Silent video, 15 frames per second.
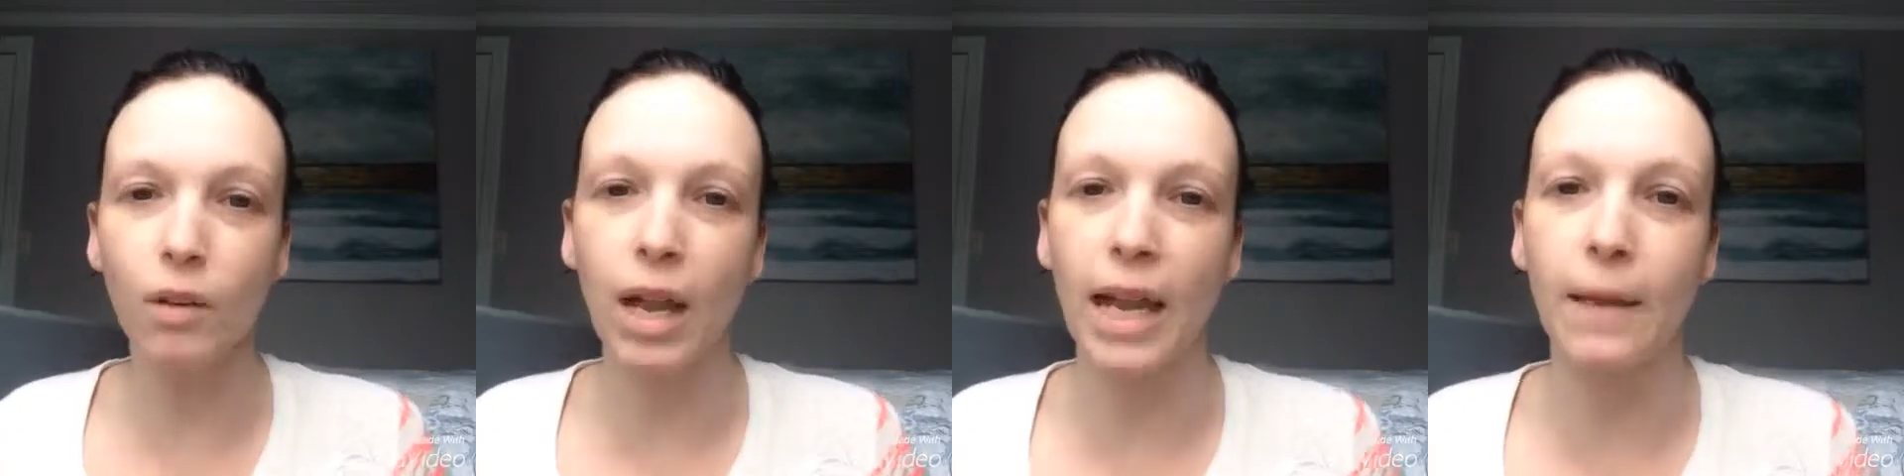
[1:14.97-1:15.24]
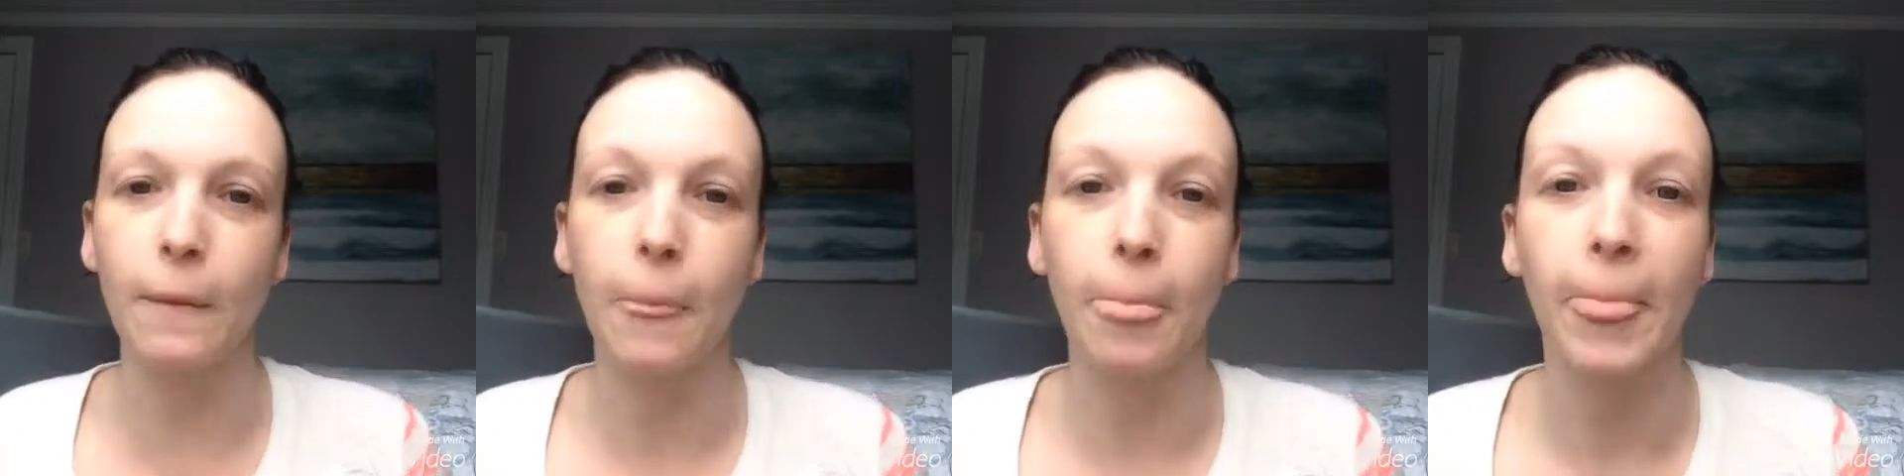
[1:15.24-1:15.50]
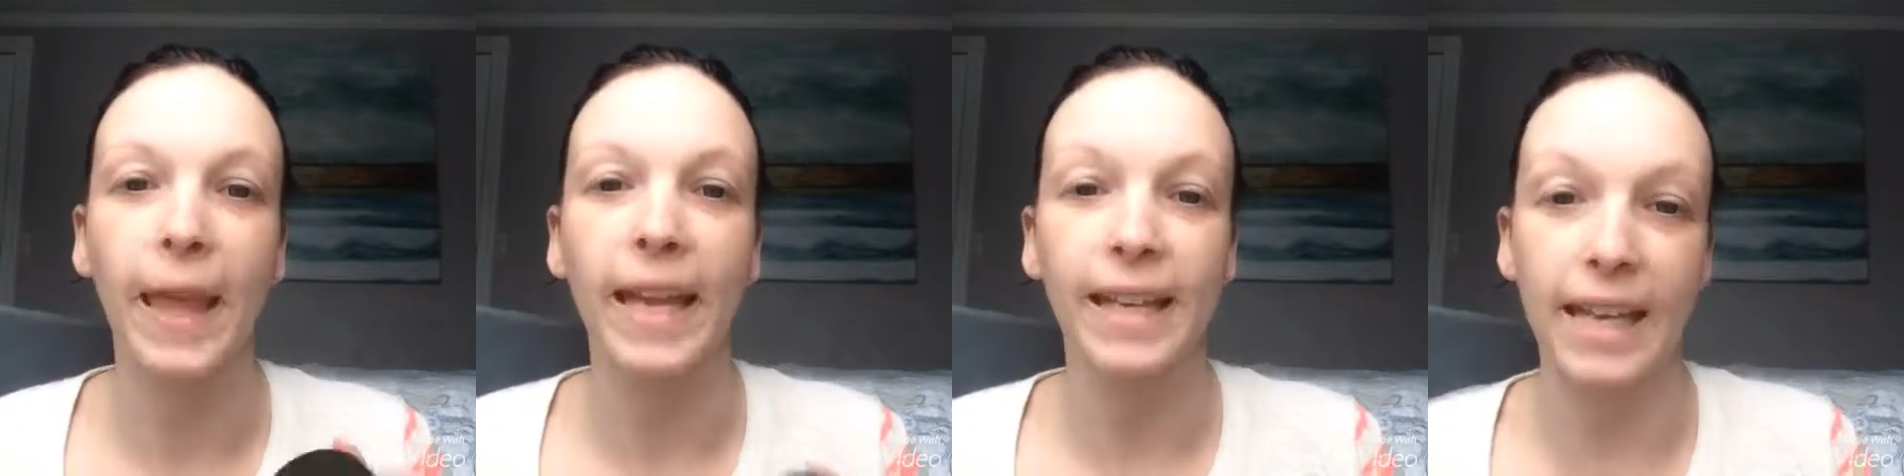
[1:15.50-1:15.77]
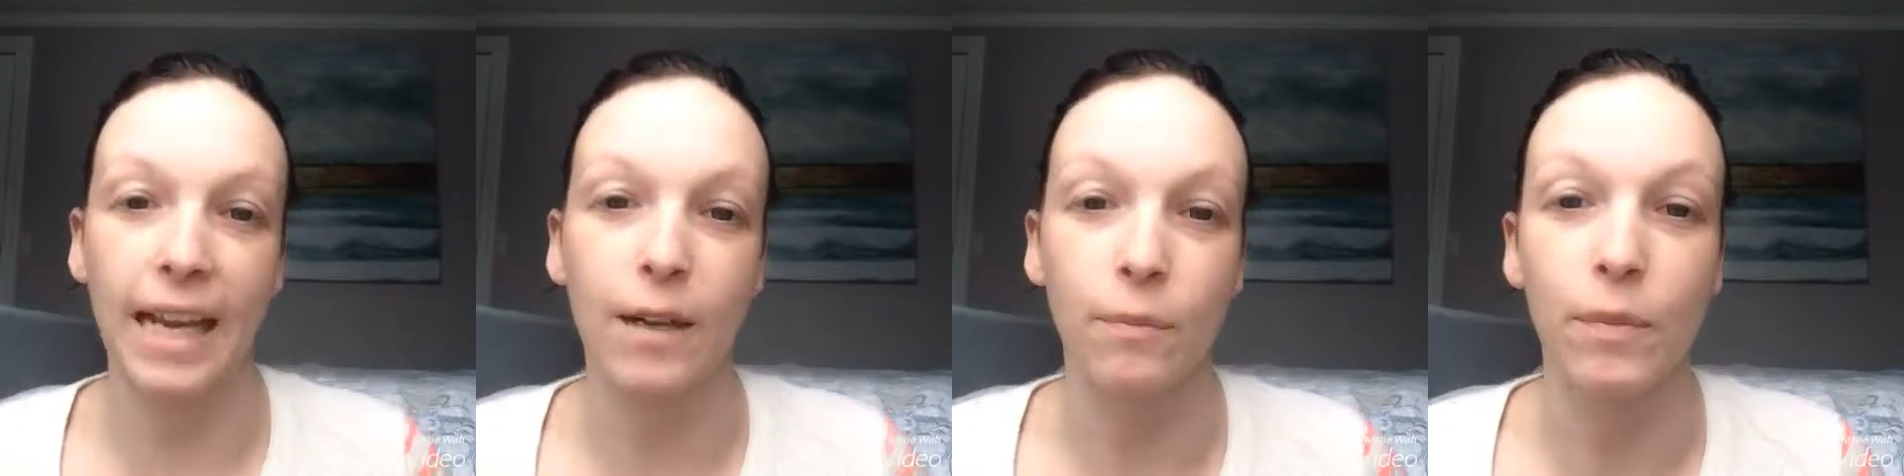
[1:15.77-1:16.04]
Okay,
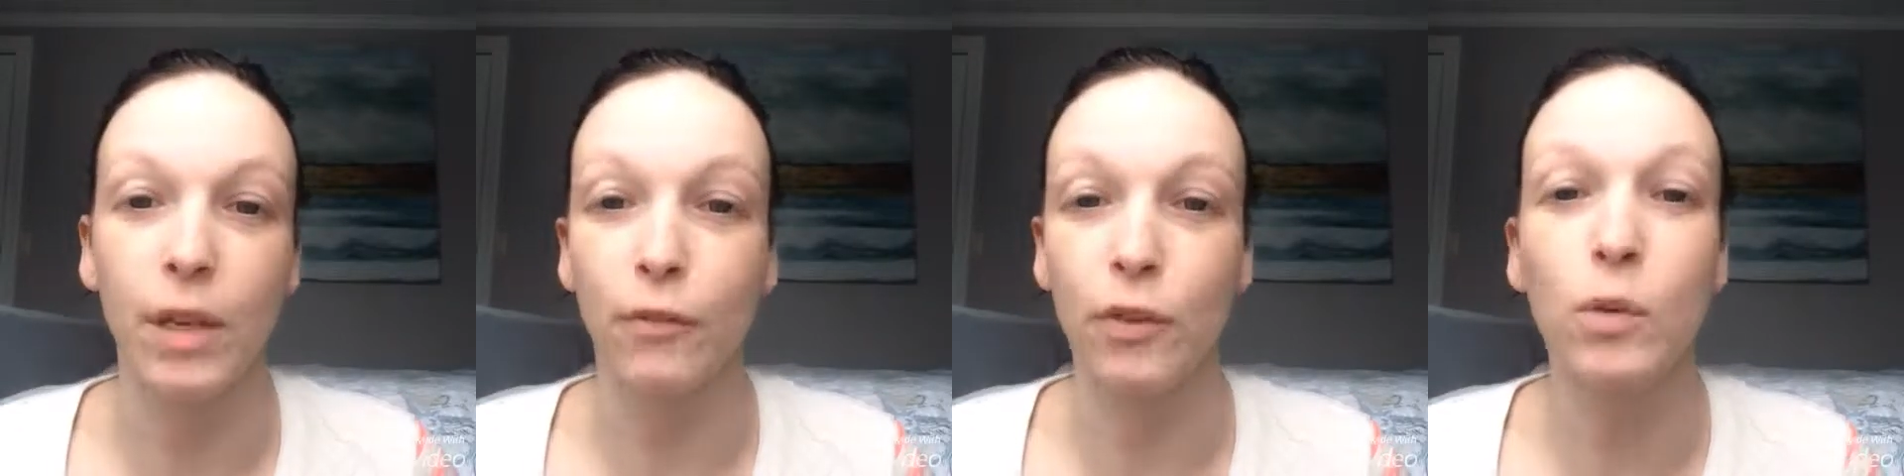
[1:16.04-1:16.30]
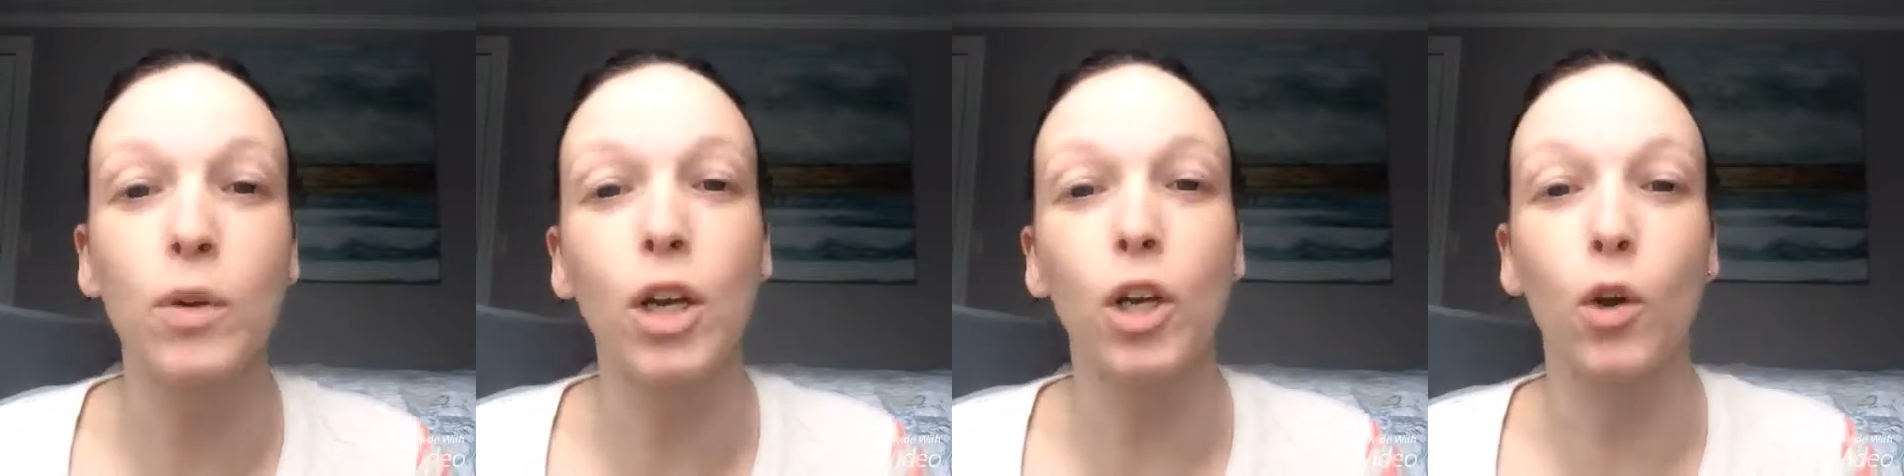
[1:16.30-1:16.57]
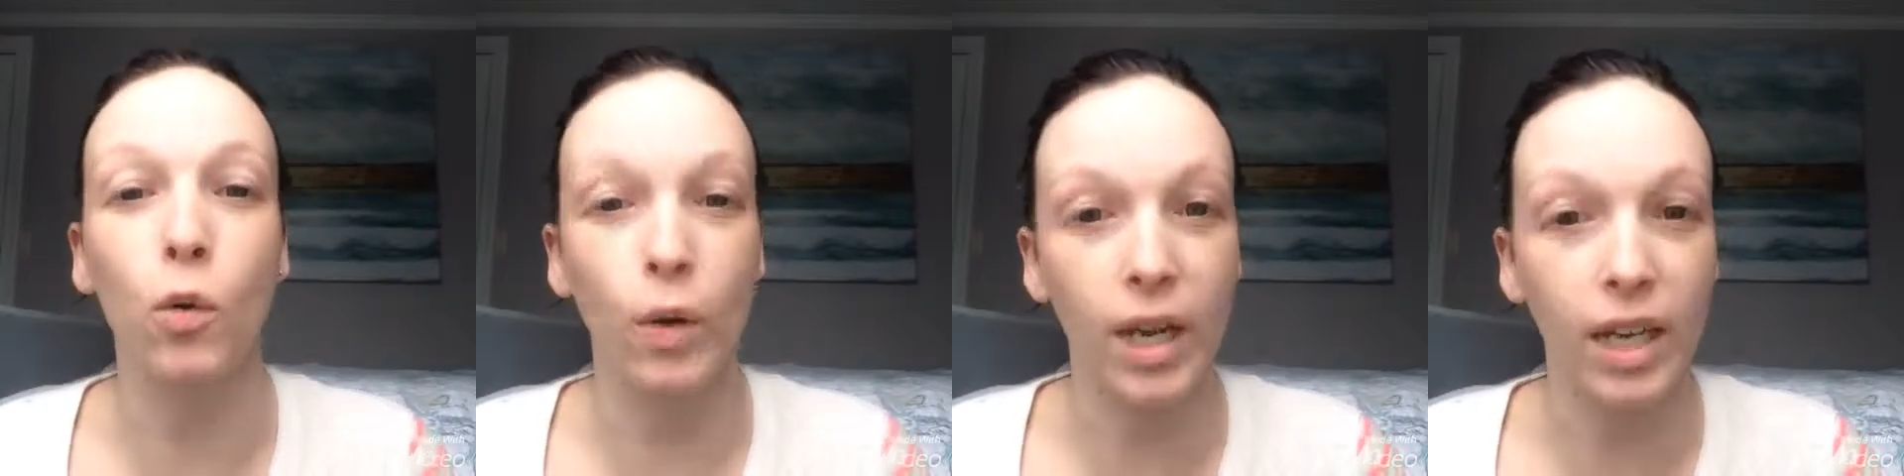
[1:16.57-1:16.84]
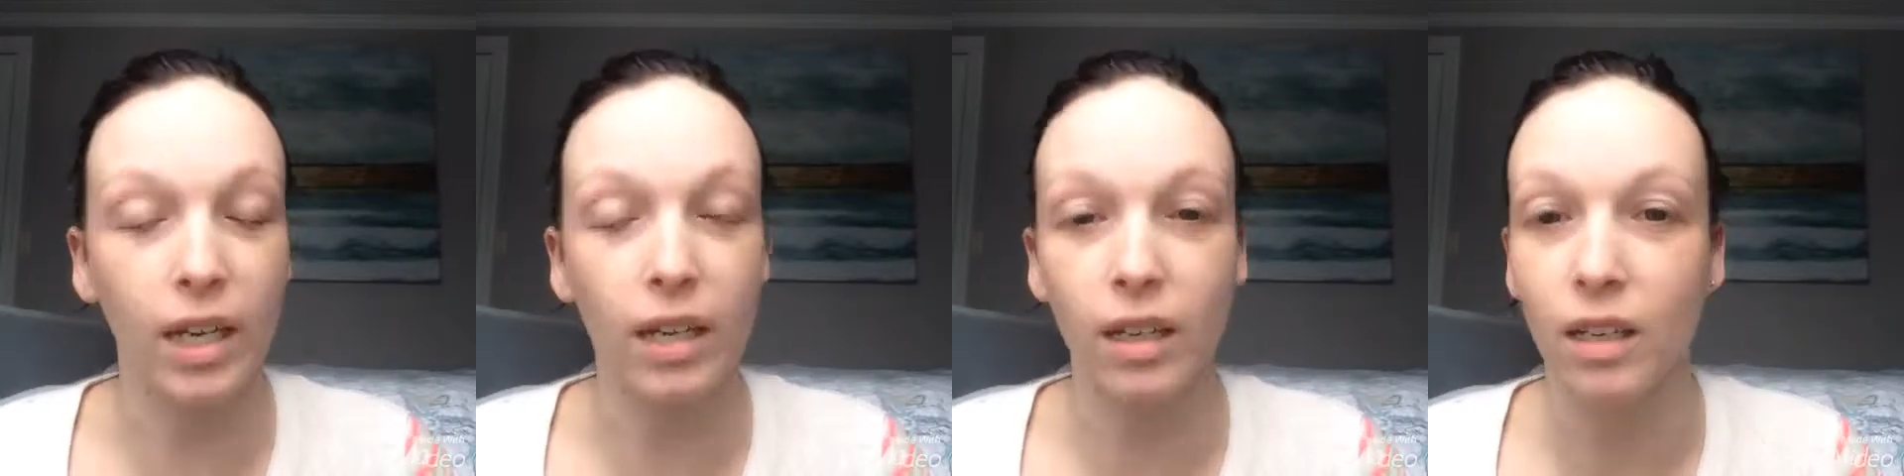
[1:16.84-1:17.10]
now if you want a
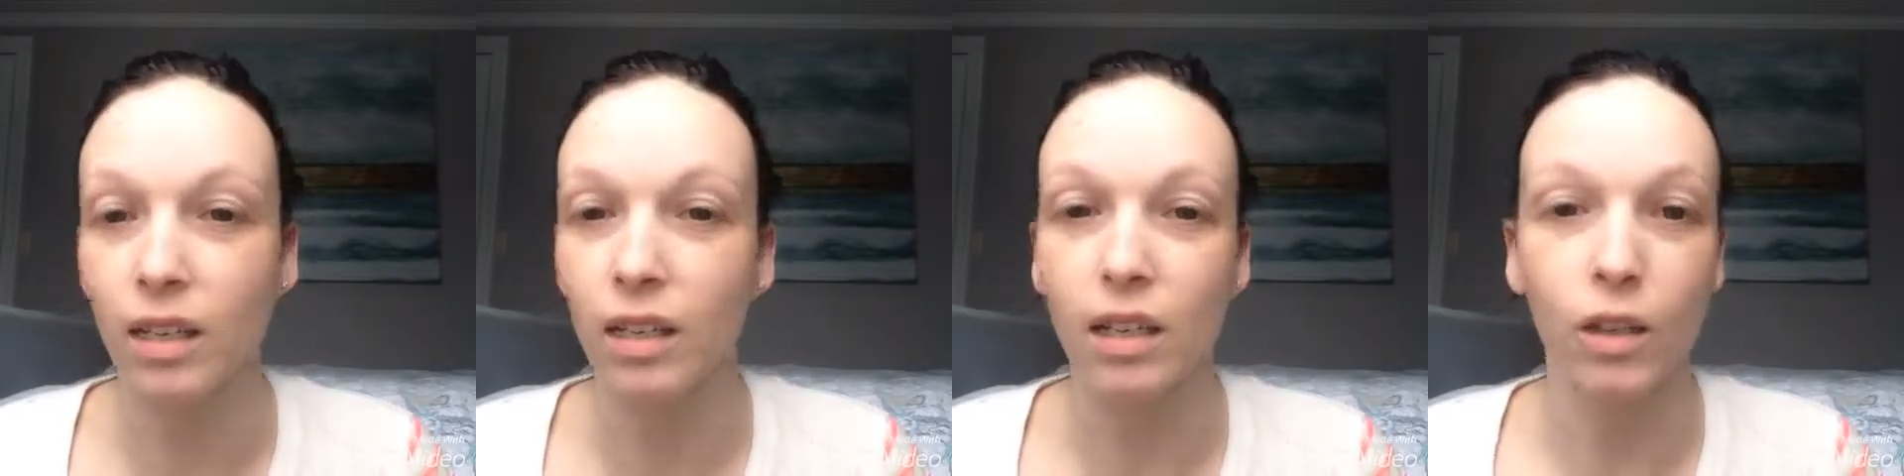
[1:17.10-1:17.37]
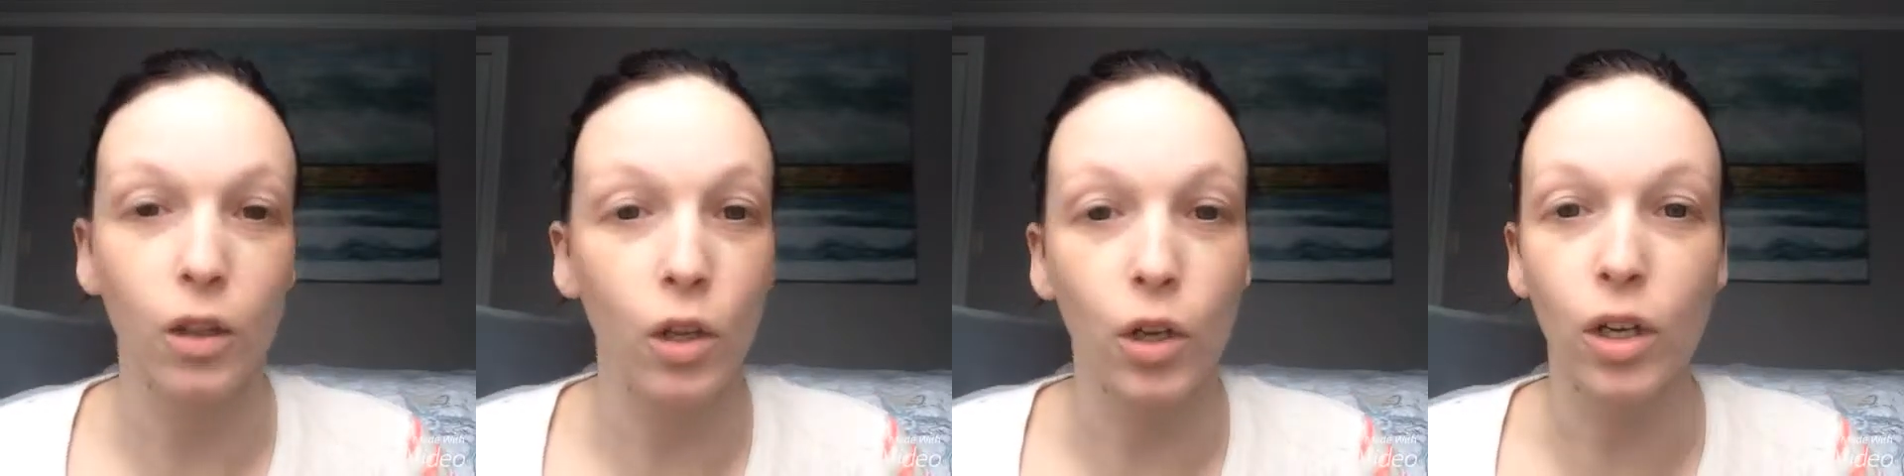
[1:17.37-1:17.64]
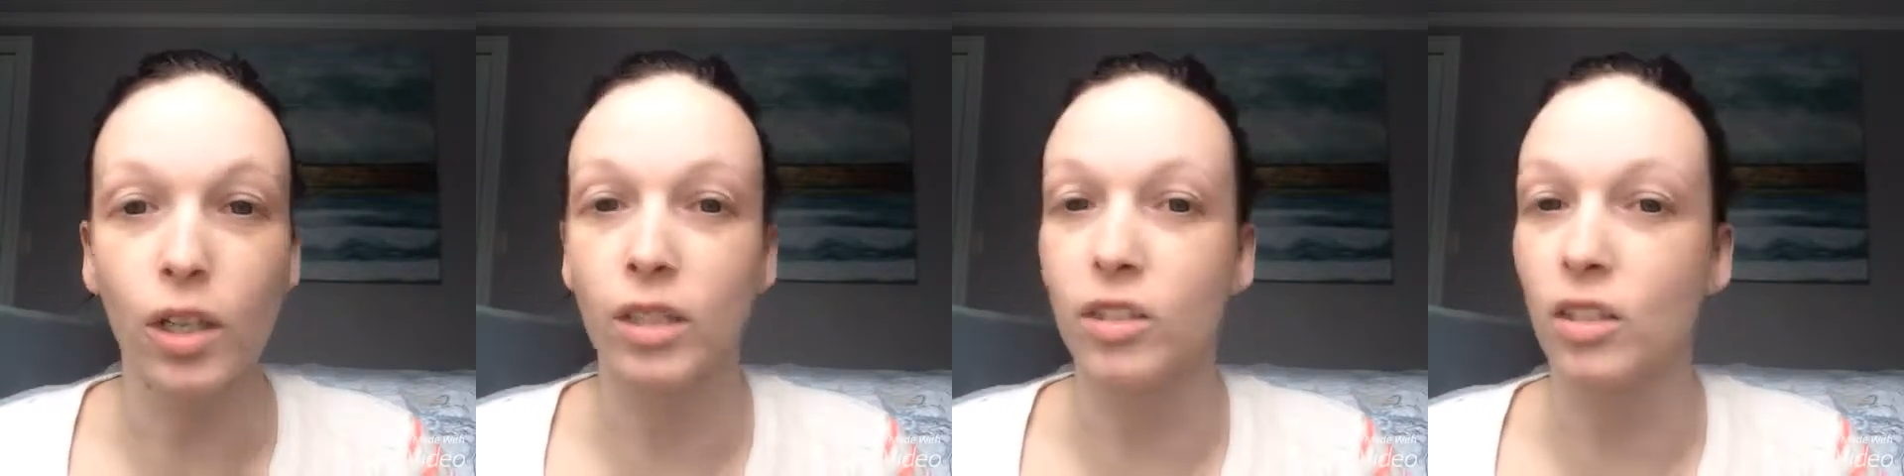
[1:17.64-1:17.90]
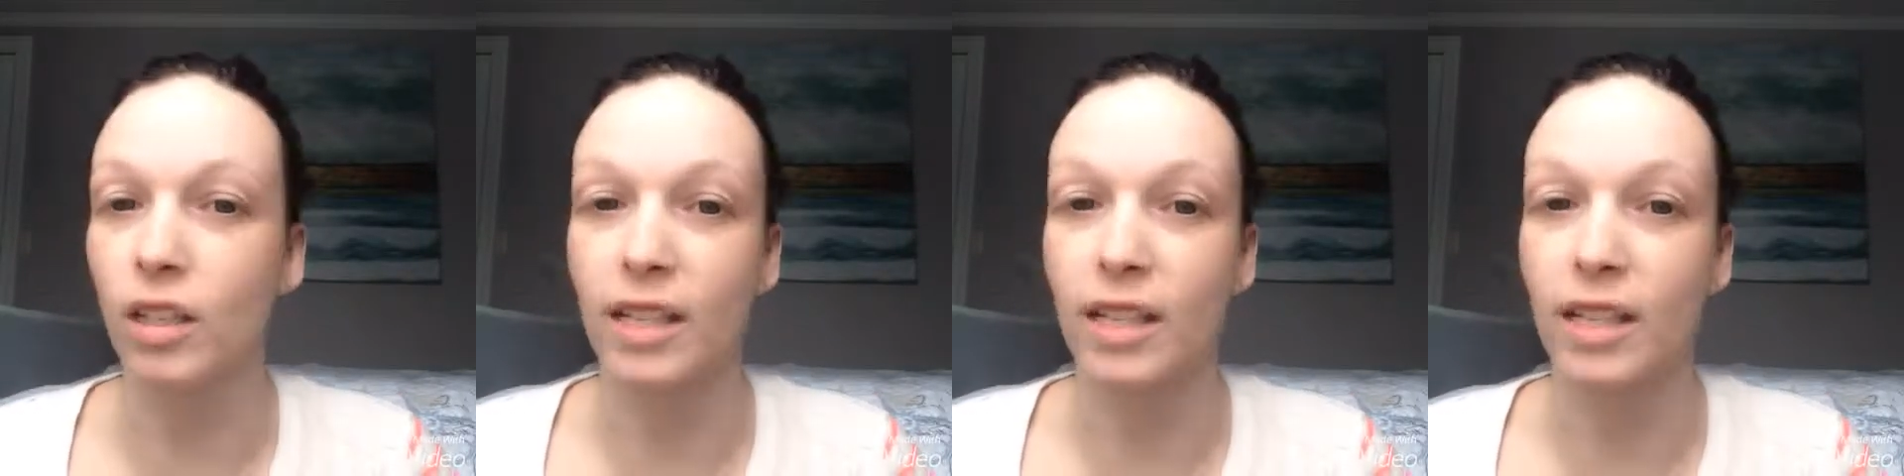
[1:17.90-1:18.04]
quick look,